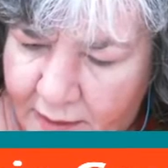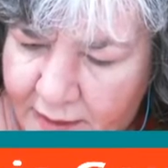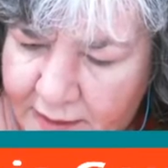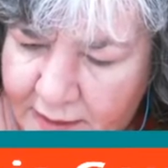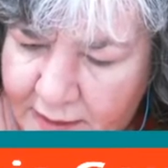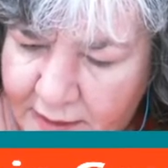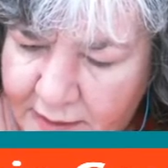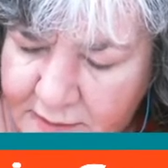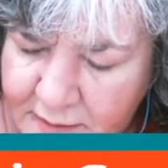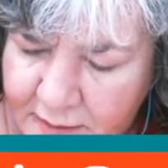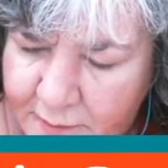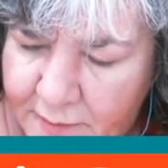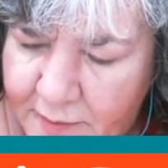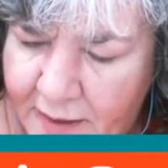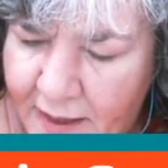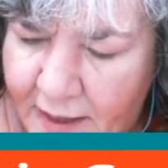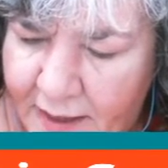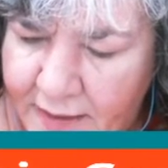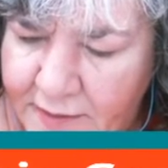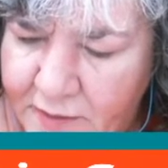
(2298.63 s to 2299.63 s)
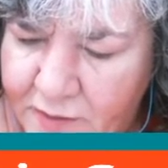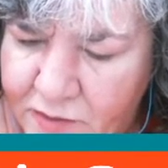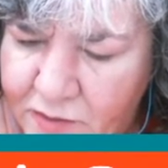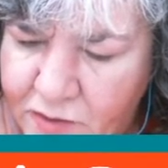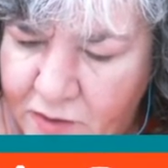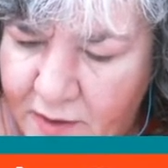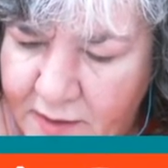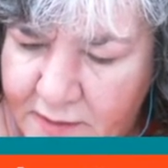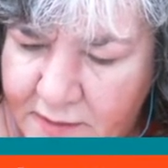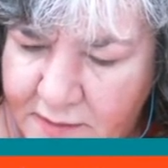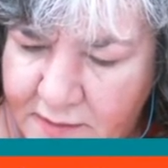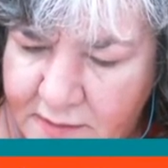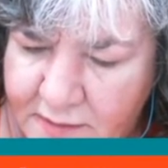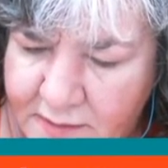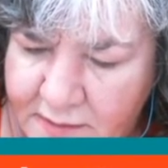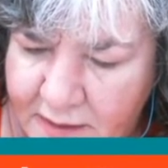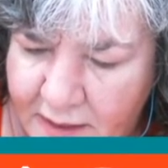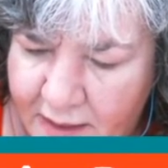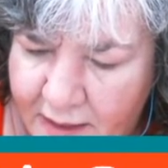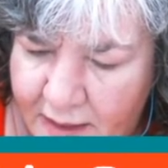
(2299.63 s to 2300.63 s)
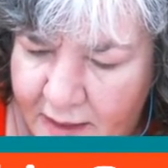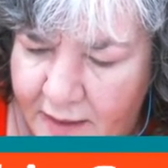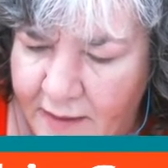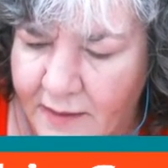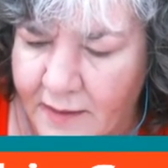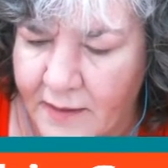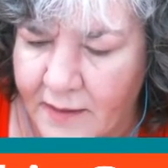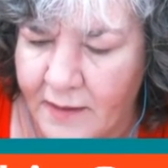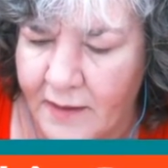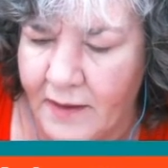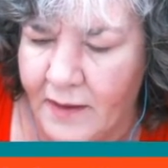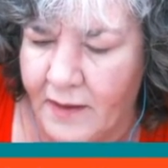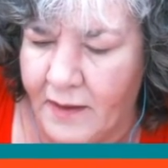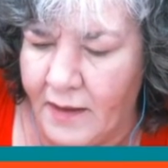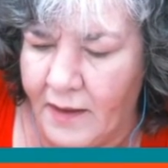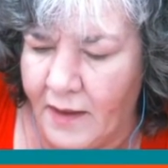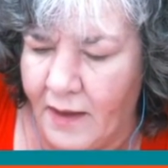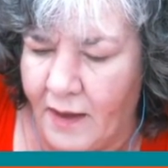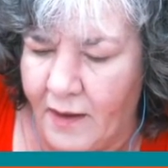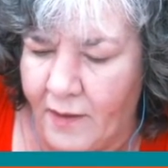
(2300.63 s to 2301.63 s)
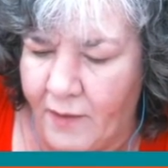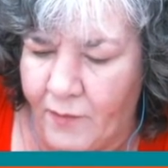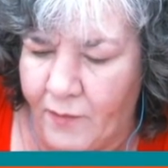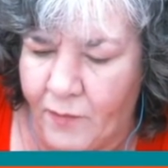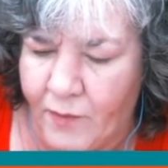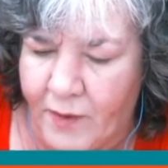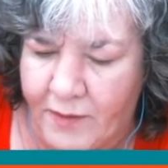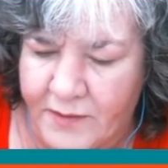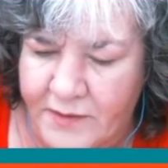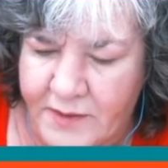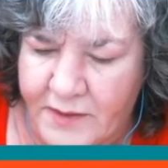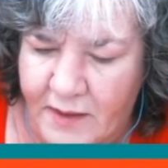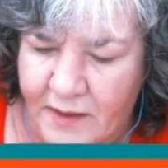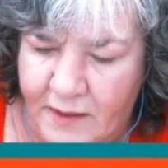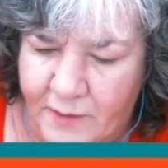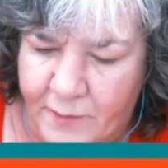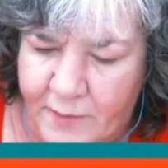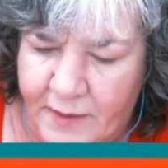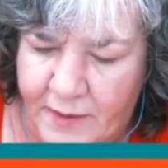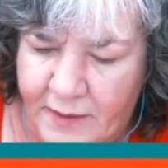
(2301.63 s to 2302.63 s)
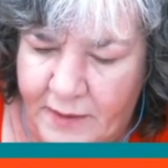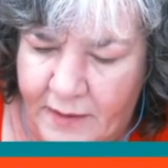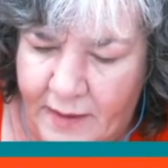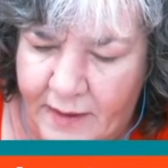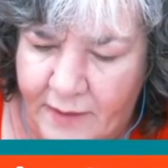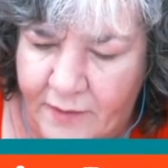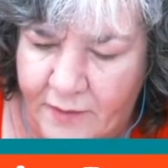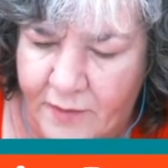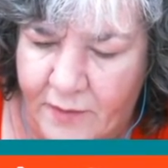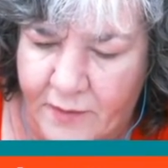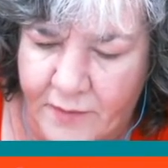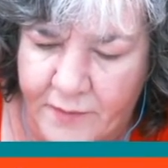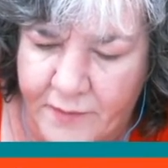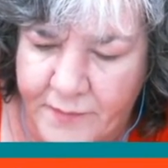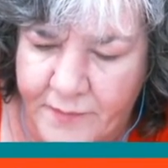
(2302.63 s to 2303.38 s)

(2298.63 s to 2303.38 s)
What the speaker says: I guess I'm kind of trying to stay where it's a little bit lighter.